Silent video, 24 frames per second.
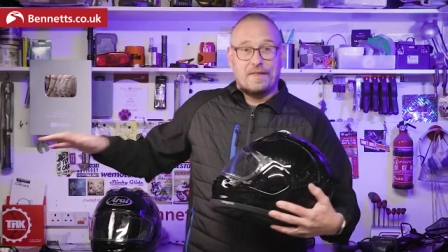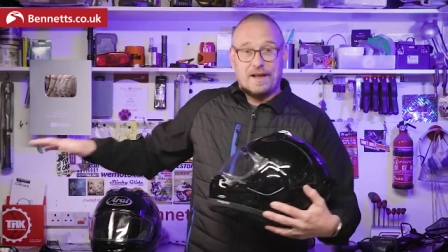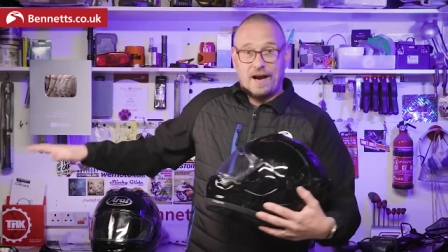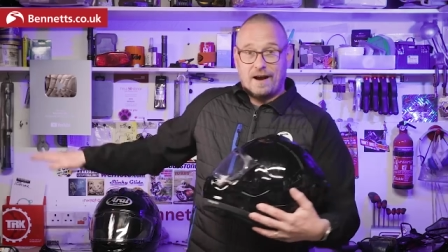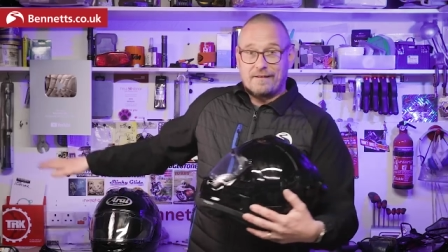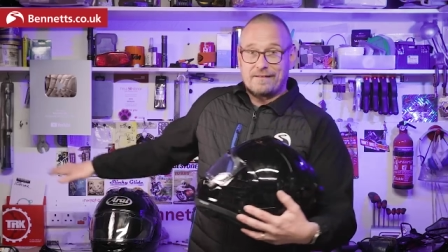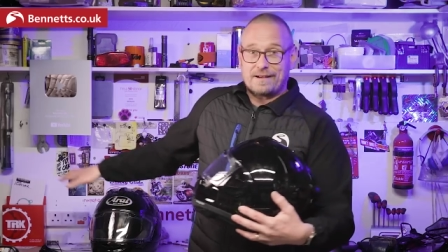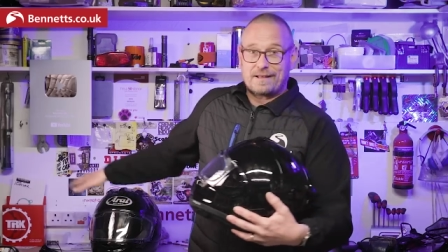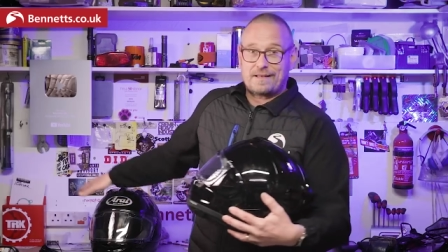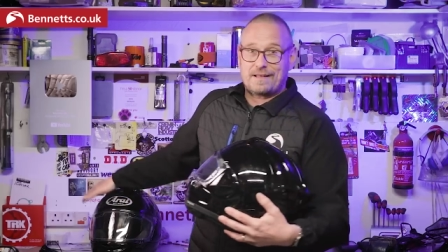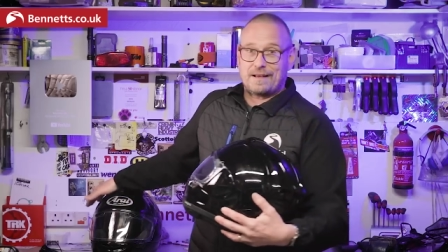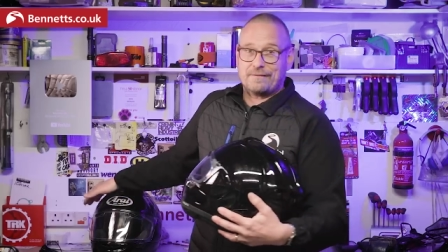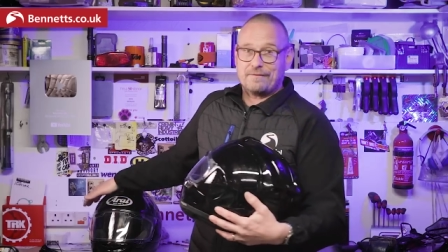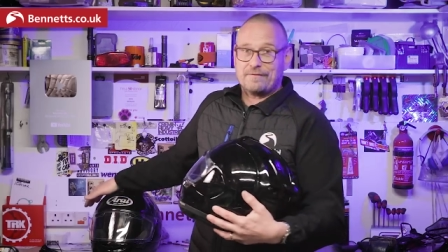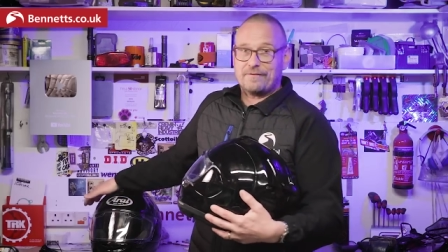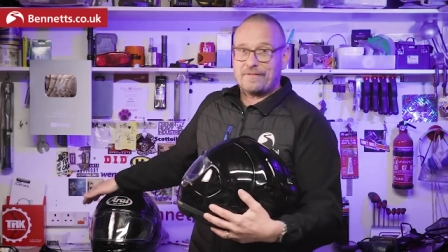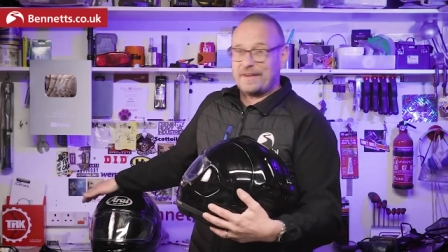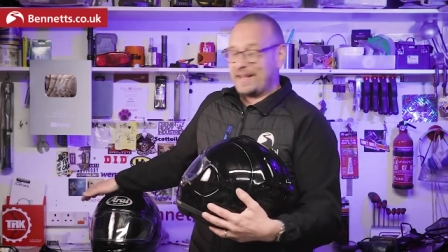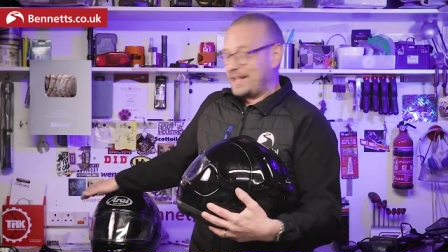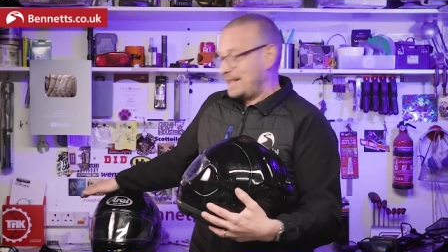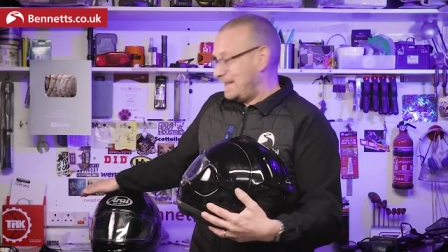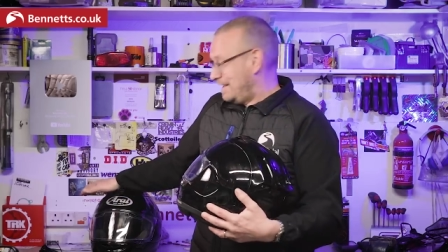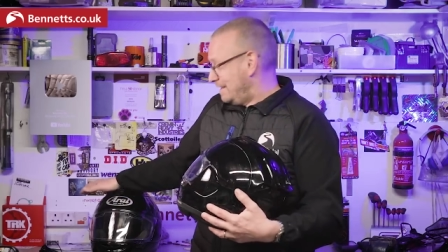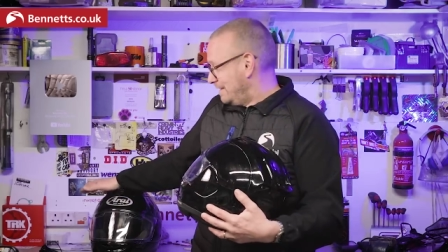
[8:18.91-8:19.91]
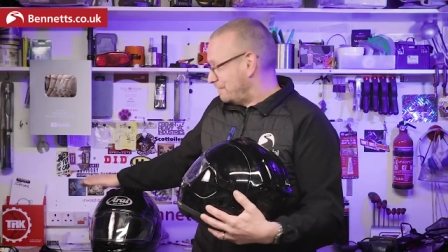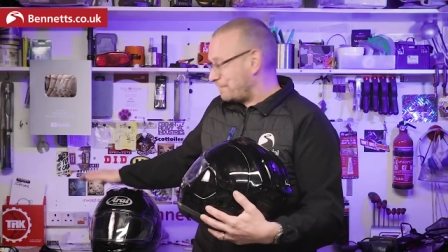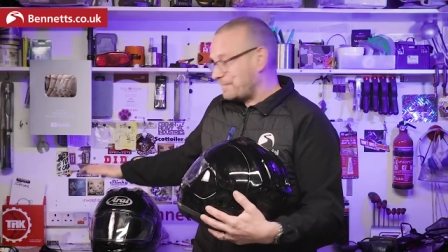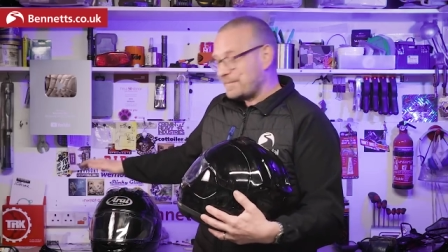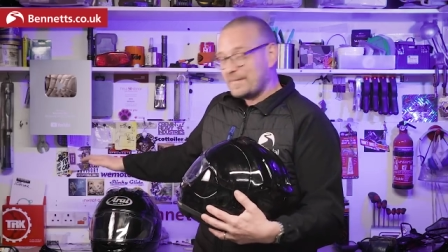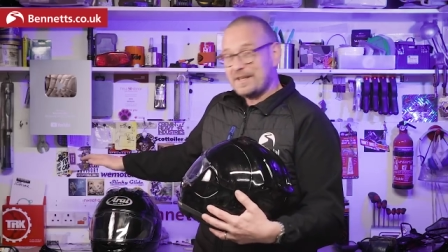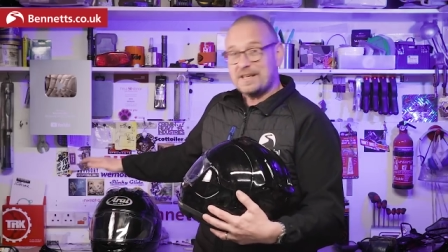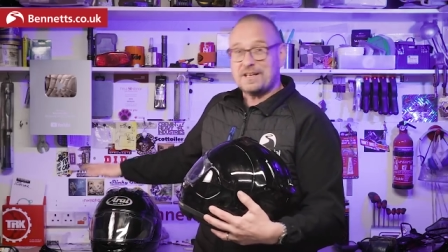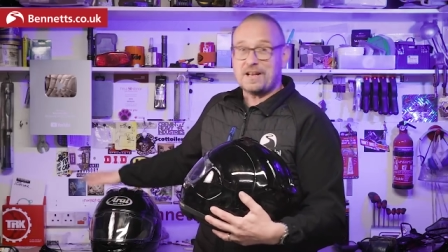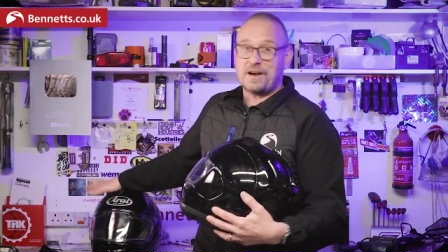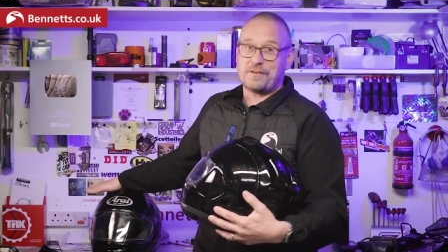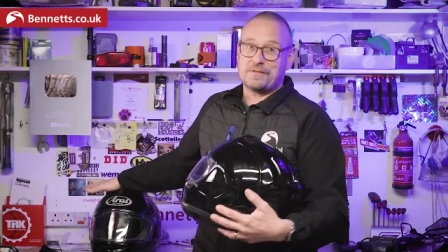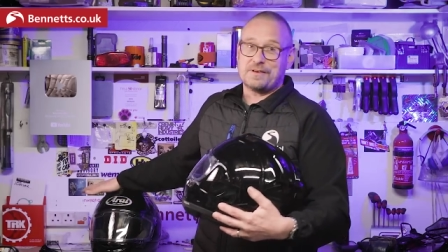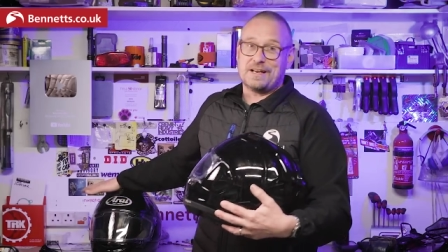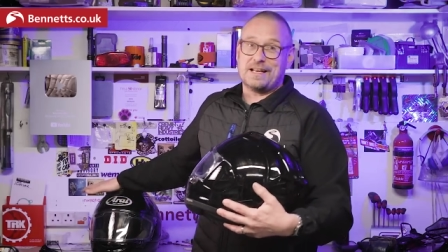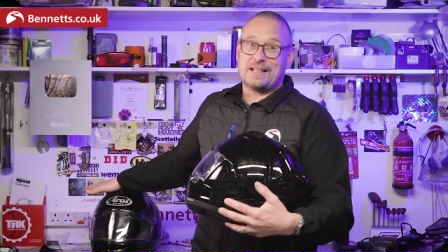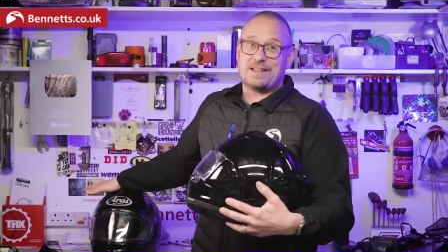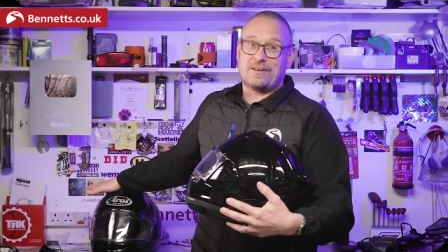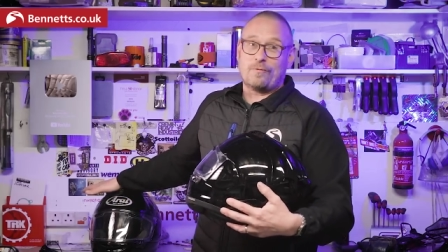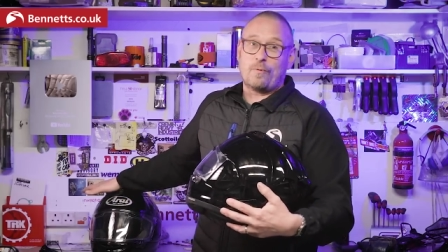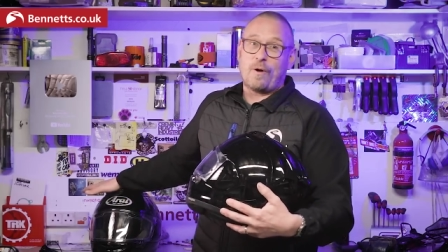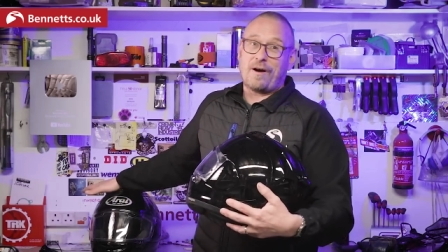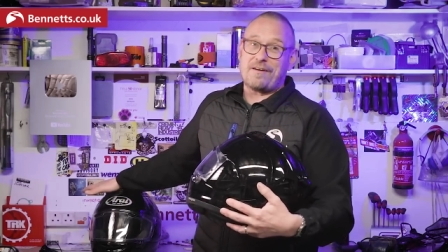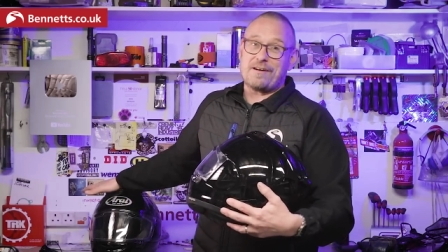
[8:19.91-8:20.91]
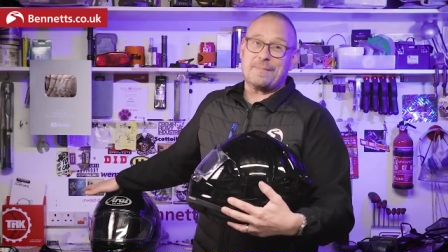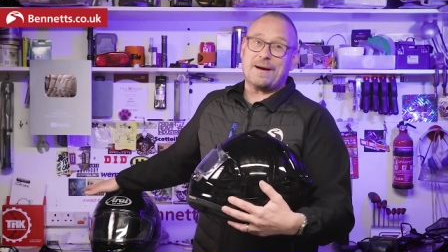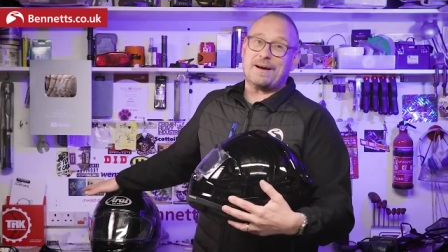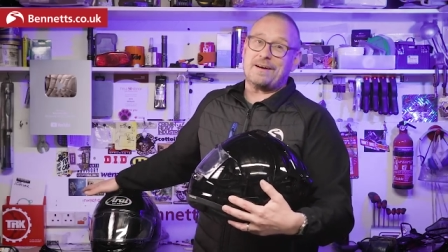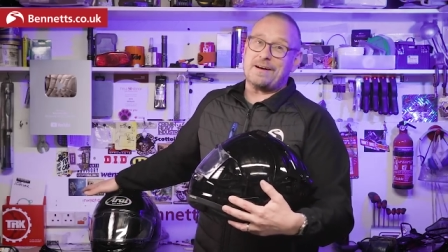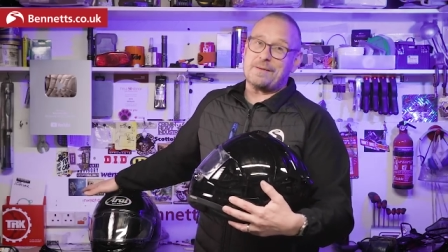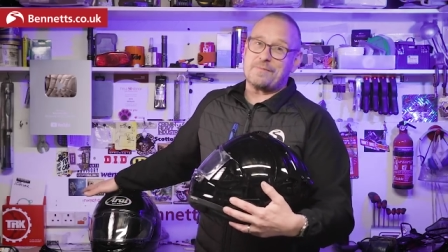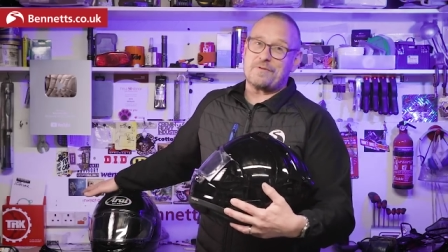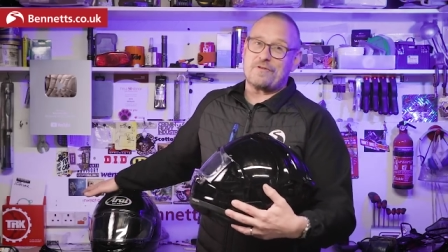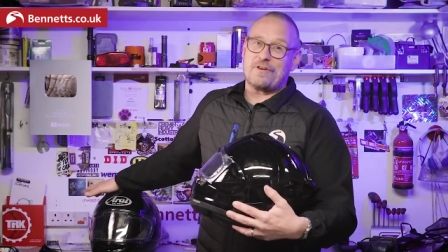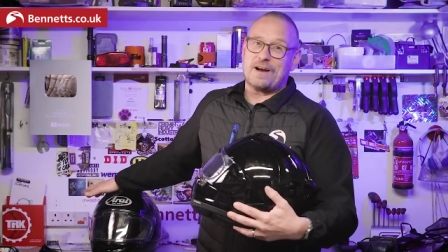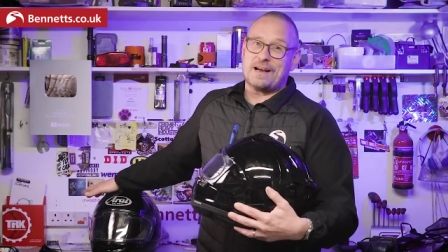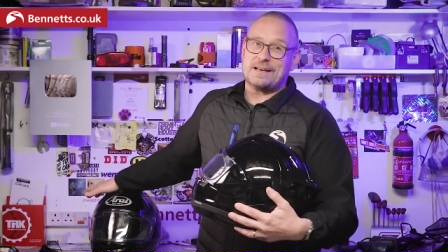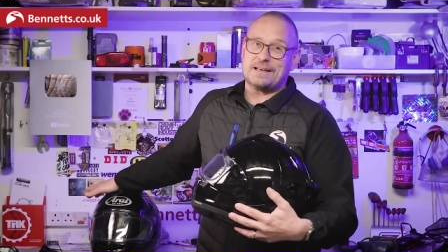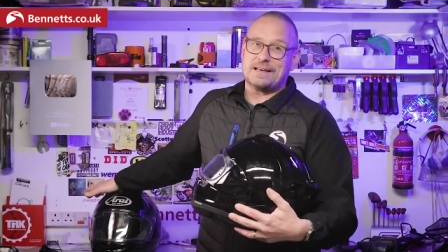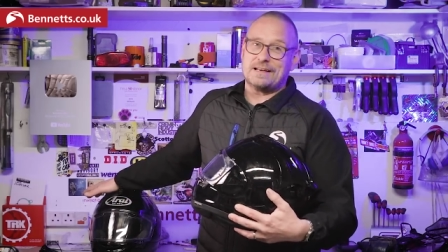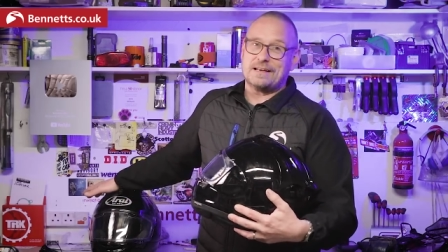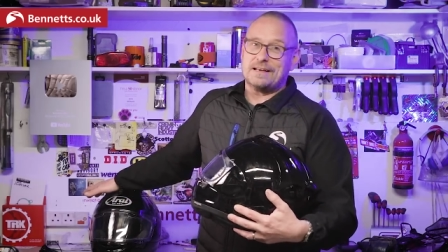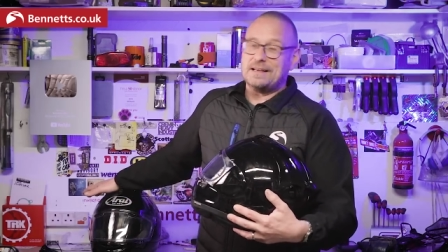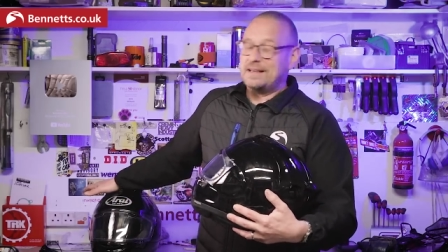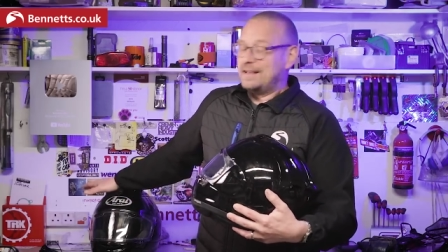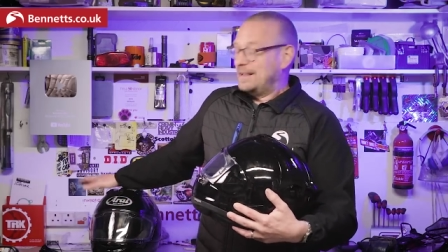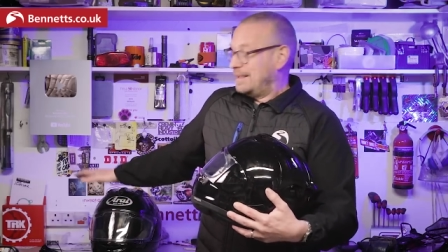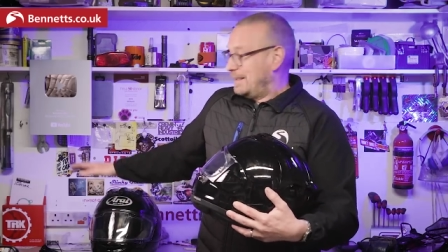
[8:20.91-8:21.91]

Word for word: the RX-7V, you don't need to worry about upgrading.